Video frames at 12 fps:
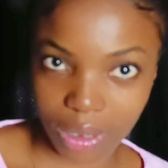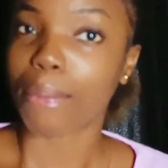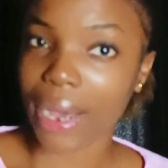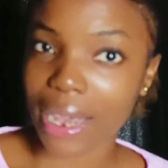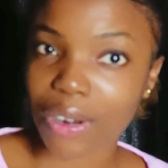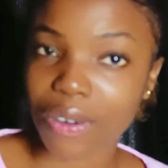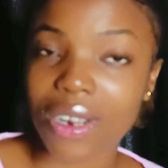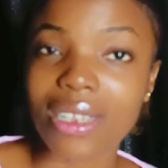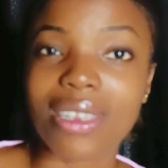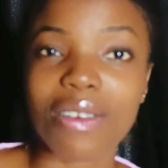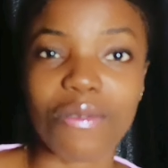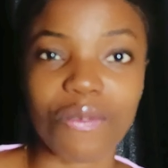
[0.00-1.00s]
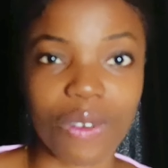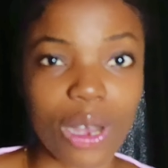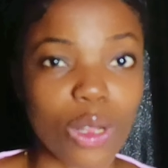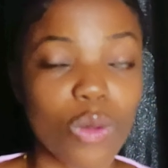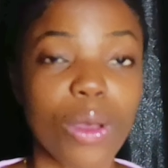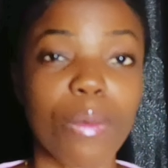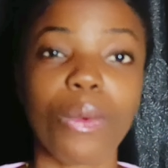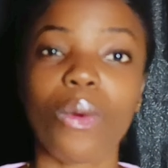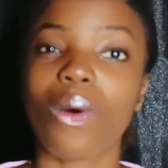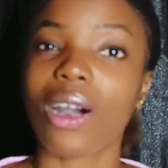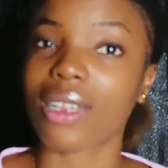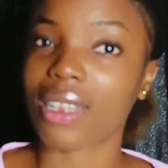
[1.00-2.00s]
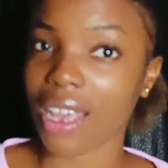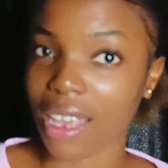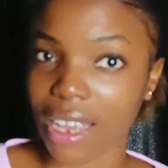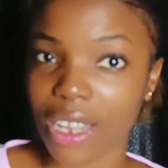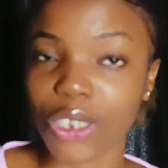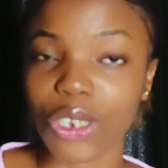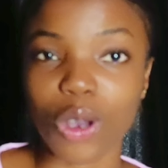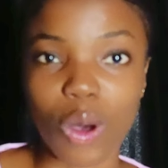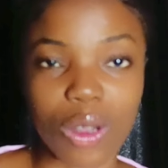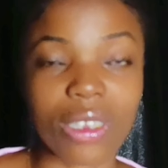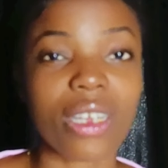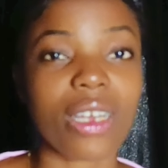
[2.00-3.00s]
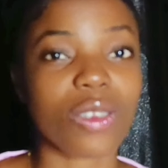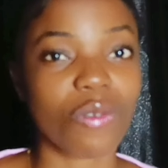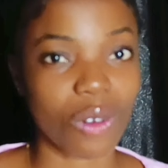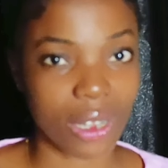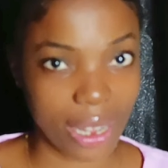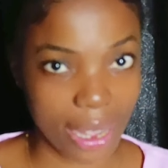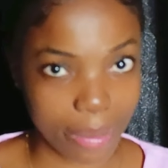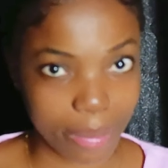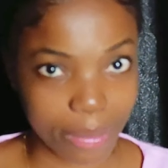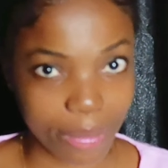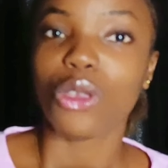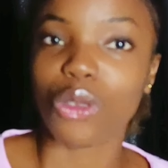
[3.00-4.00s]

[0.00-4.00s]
By creating valuable and engaging content for them,